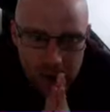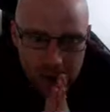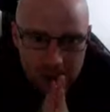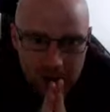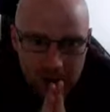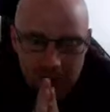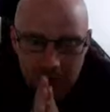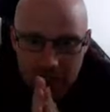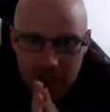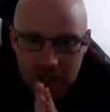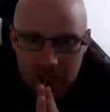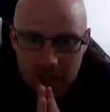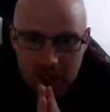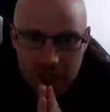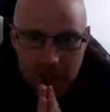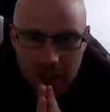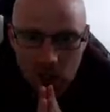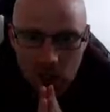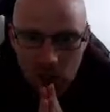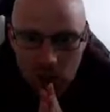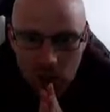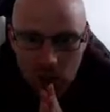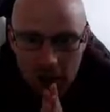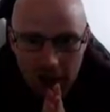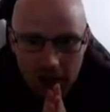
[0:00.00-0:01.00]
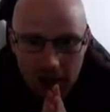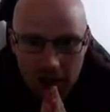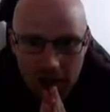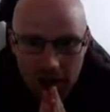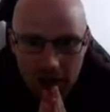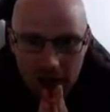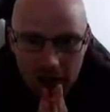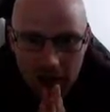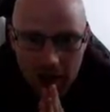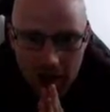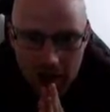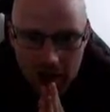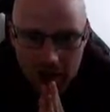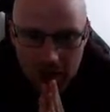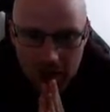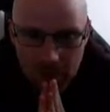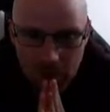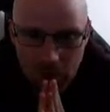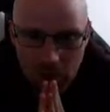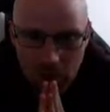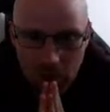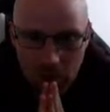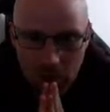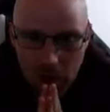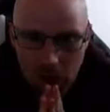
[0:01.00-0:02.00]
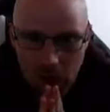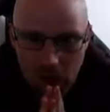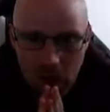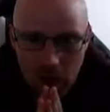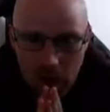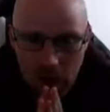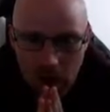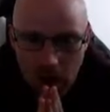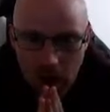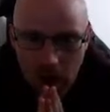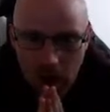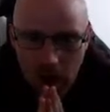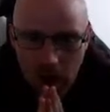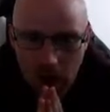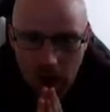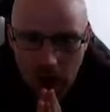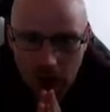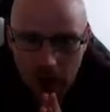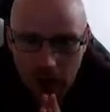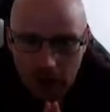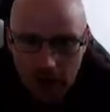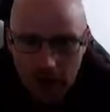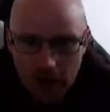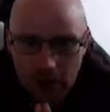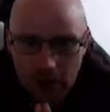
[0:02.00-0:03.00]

actually sell Willian and actually put Ariola